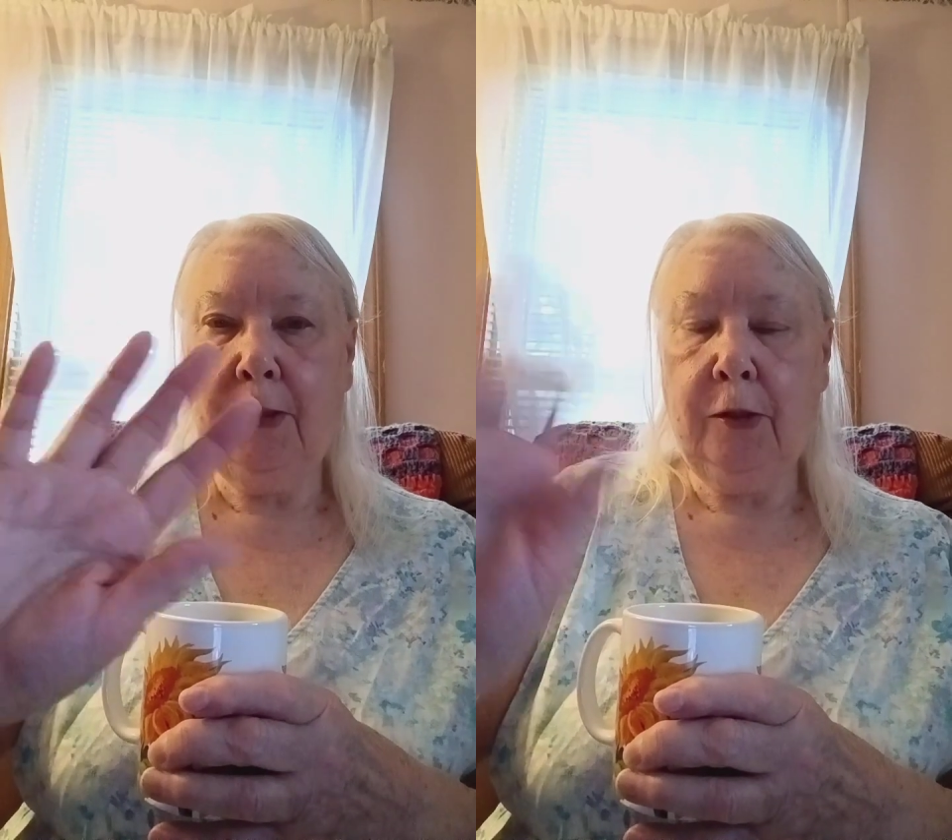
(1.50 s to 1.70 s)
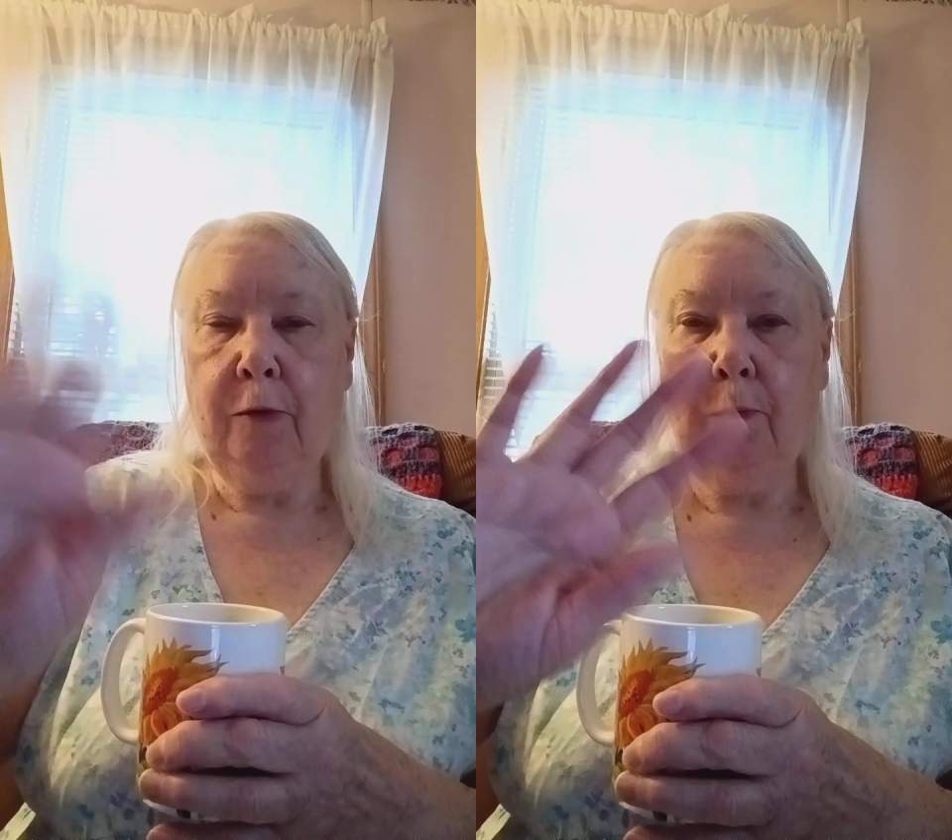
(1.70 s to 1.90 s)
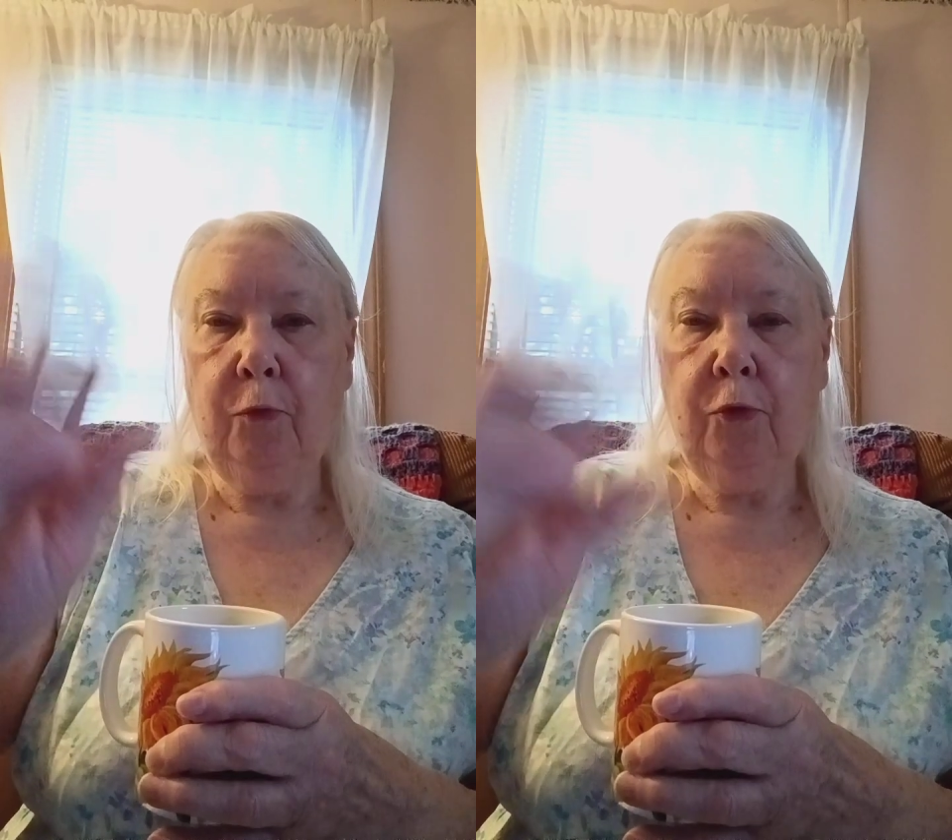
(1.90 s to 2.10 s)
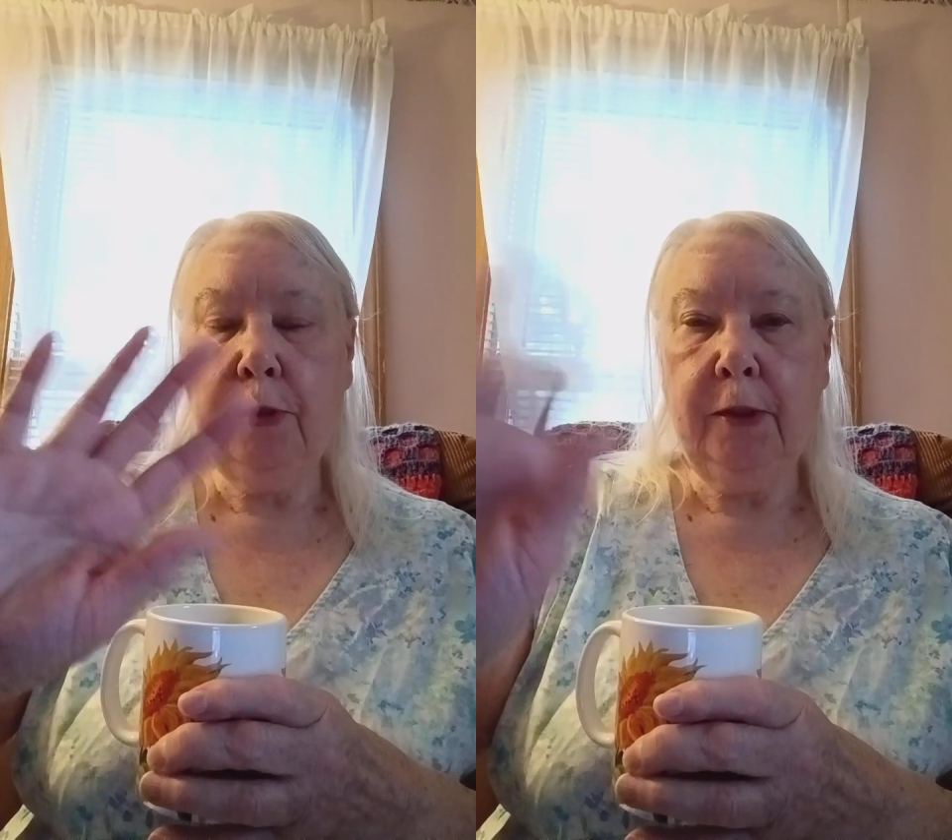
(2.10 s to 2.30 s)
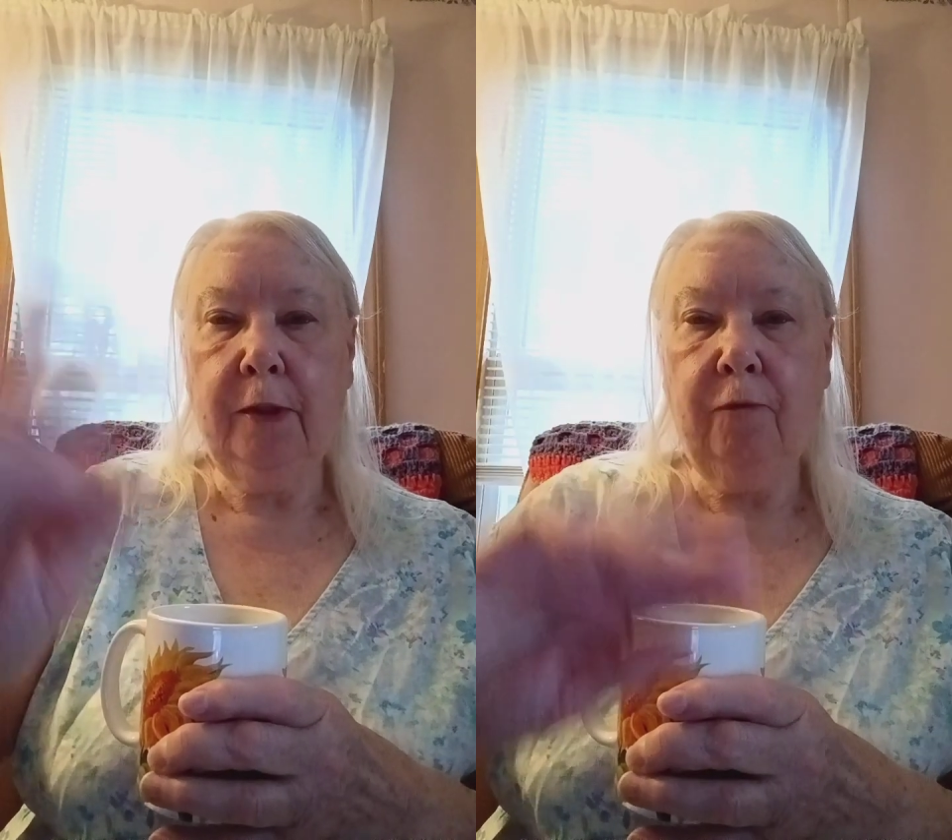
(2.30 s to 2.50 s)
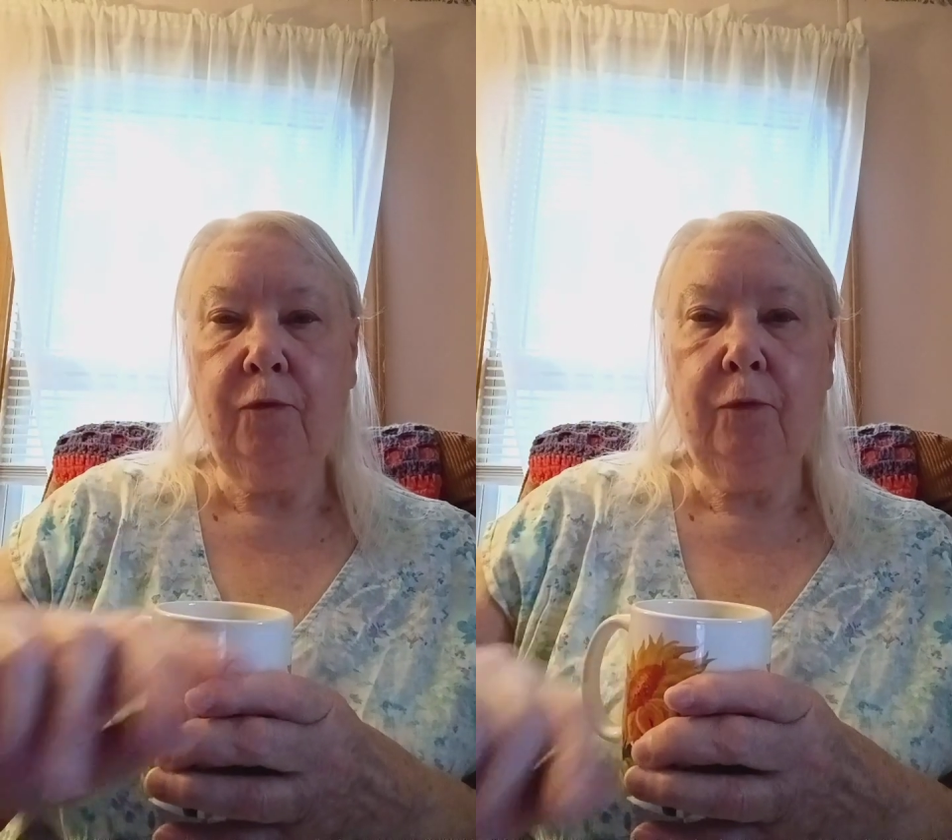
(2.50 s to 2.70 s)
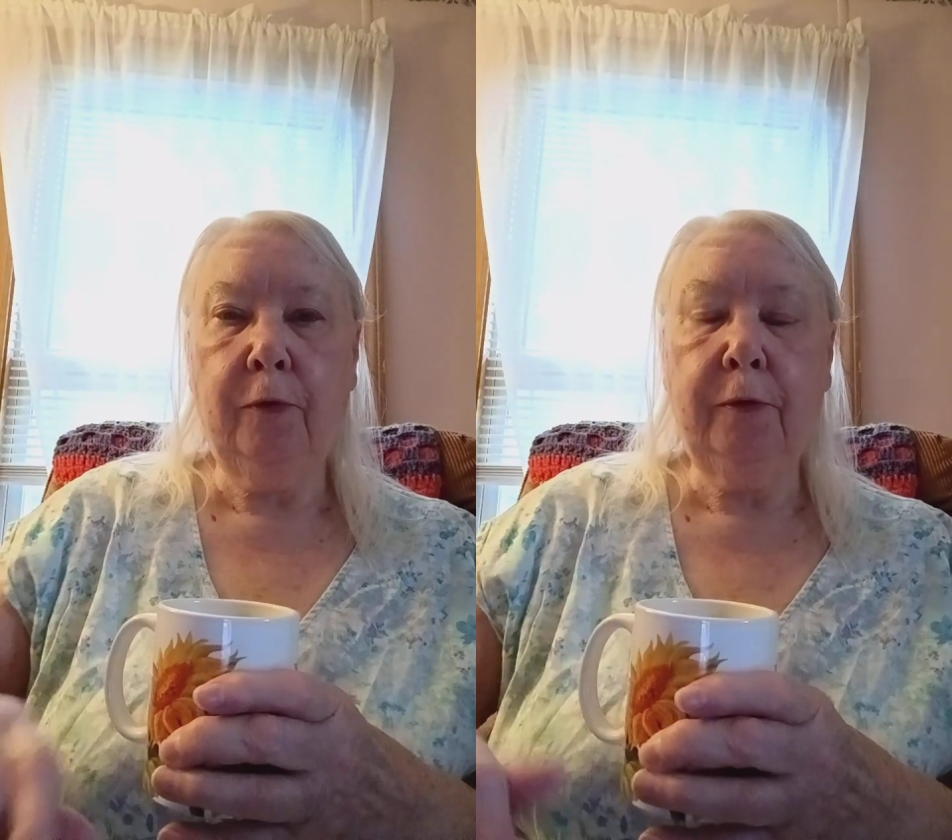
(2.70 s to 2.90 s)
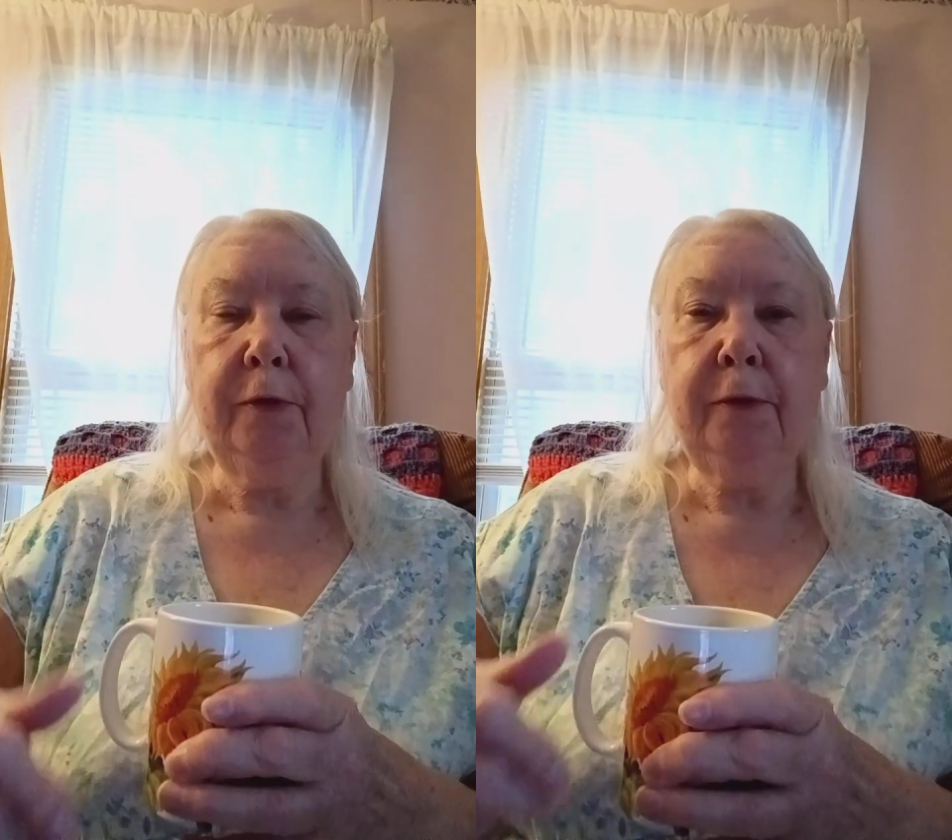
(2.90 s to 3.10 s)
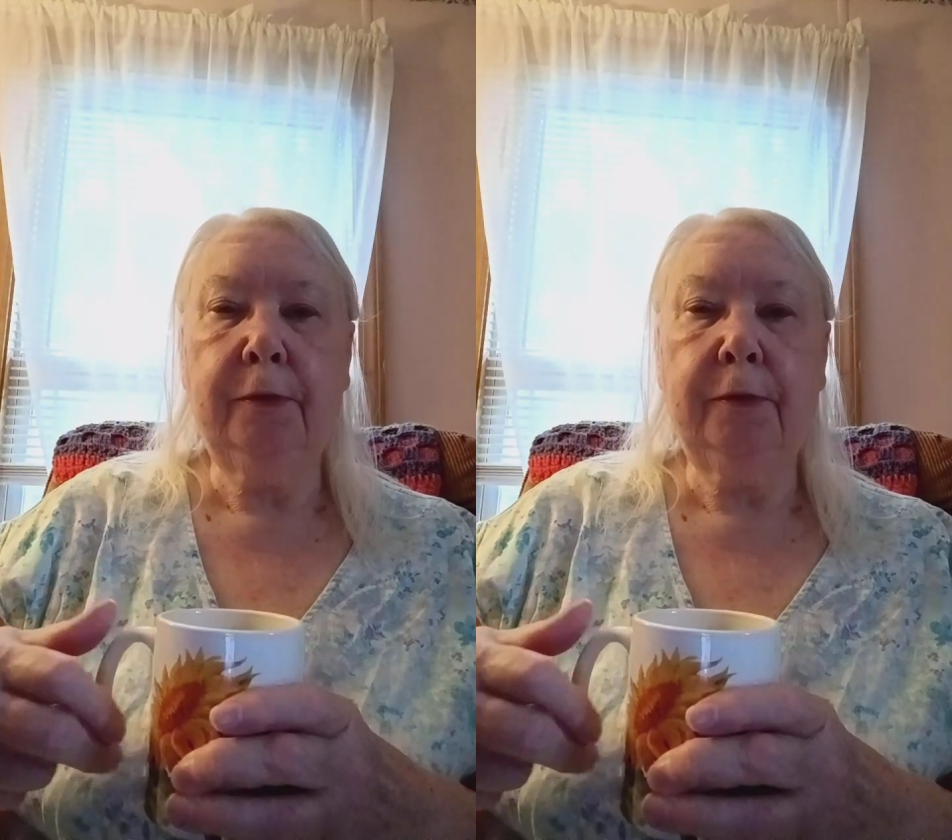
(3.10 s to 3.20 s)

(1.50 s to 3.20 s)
Good morning, everyone.